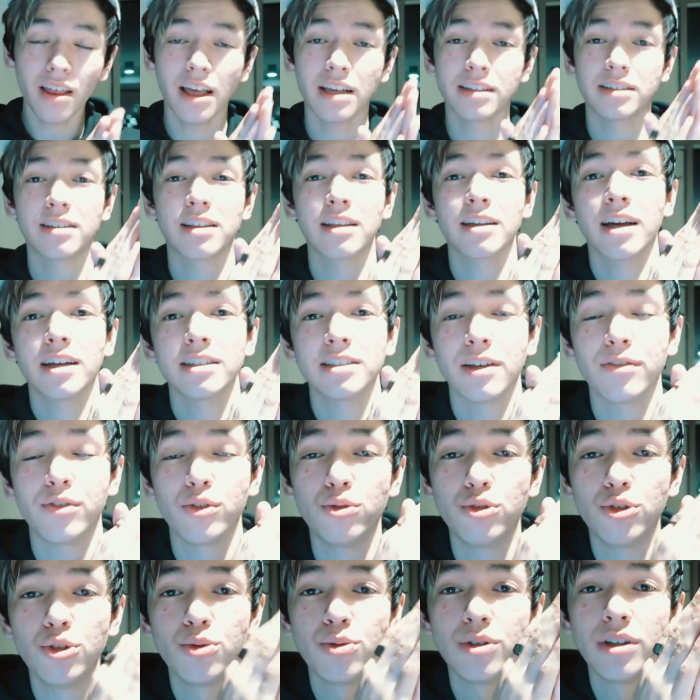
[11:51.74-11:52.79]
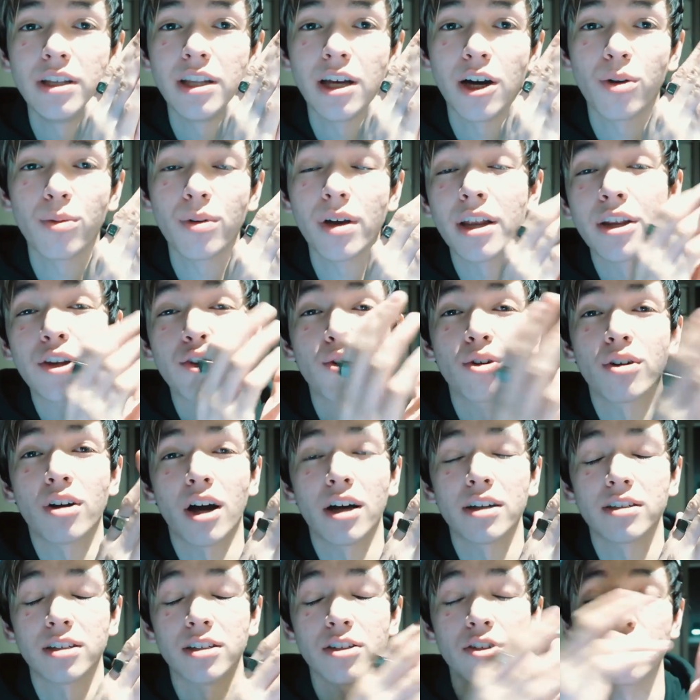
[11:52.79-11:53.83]
that's the thing, guys. If you do need help getting your own
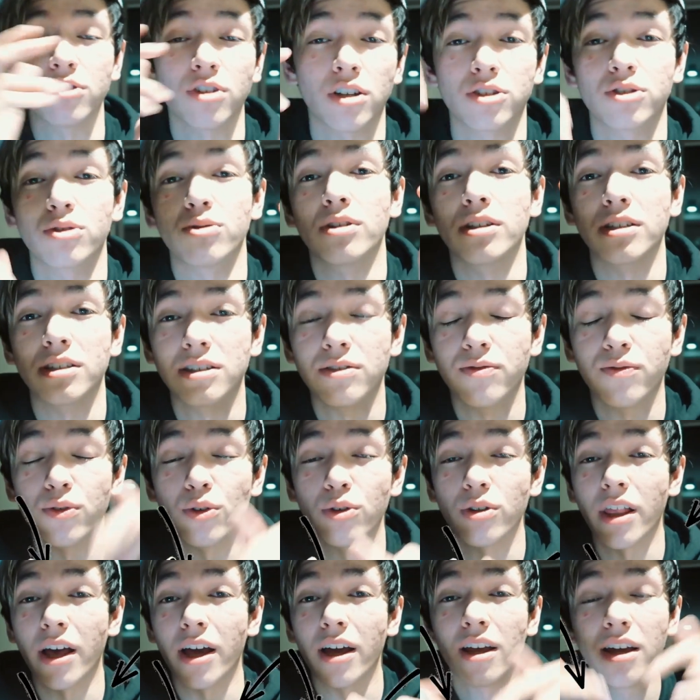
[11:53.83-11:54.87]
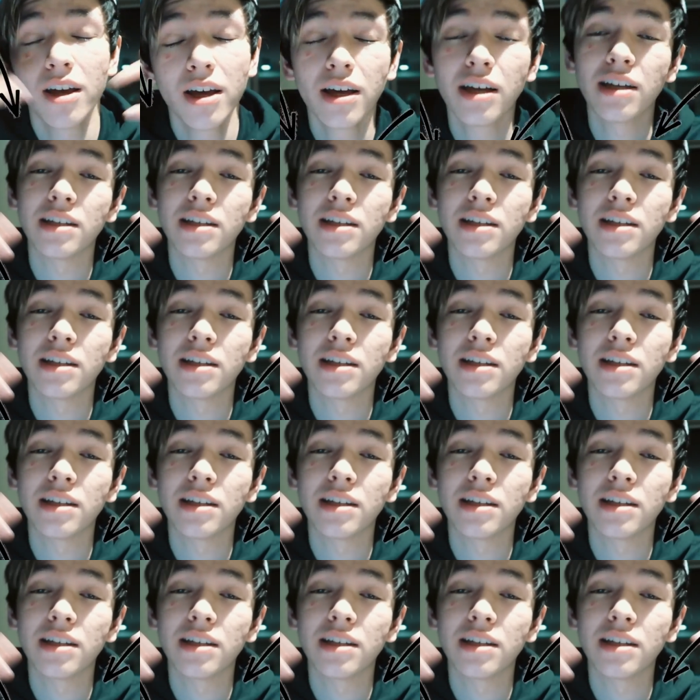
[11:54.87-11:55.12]
content, there's also links for that